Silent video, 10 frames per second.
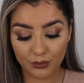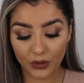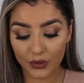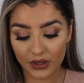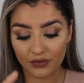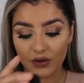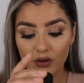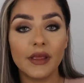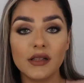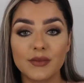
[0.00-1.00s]
Beautiful,
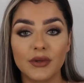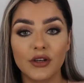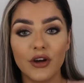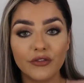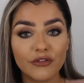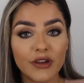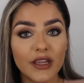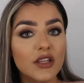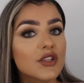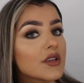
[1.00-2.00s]
buildable
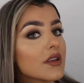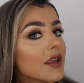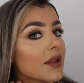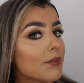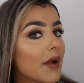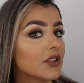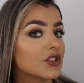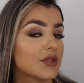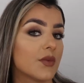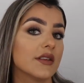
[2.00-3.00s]
coverage, it
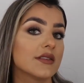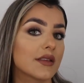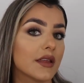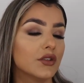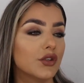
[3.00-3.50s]
matches my skin.